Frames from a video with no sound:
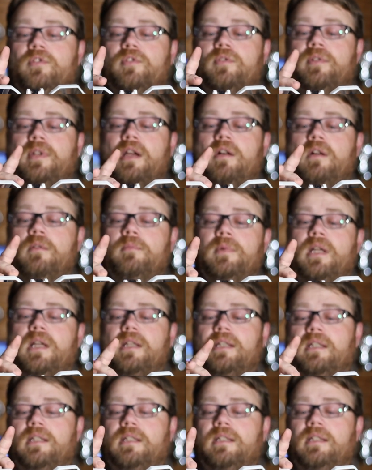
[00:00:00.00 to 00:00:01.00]
So now I'm
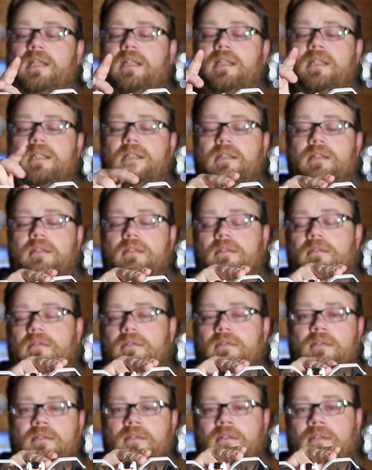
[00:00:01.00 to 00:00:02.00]
not hitting
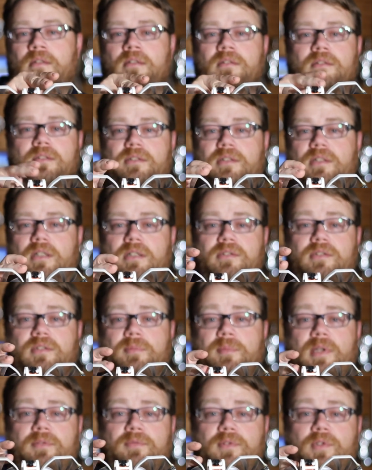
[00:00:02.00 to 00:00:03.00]
the ducts
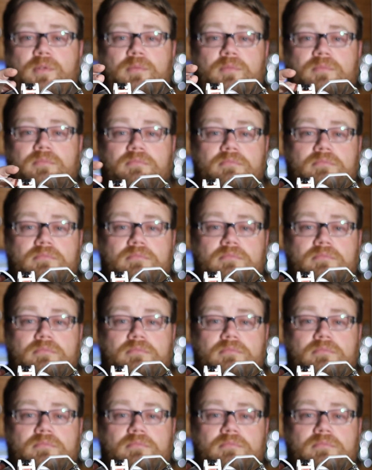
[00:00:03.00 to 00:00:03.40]
in my view,